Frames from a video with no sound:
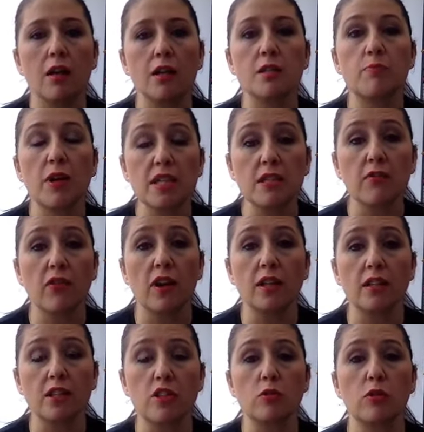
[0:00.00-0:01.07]
specify
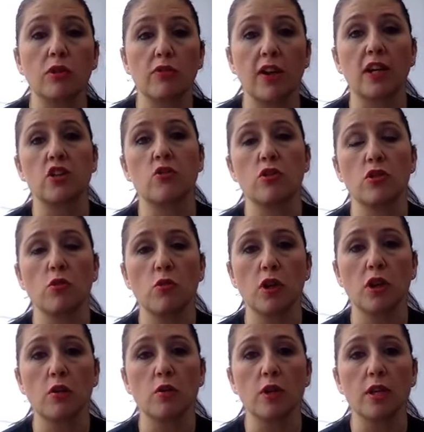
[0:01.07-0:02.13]
this to the factory you
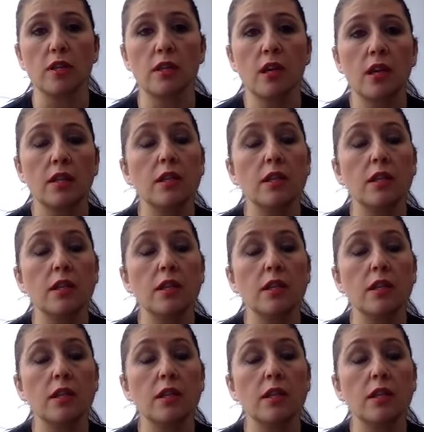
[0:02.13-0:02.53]
work with,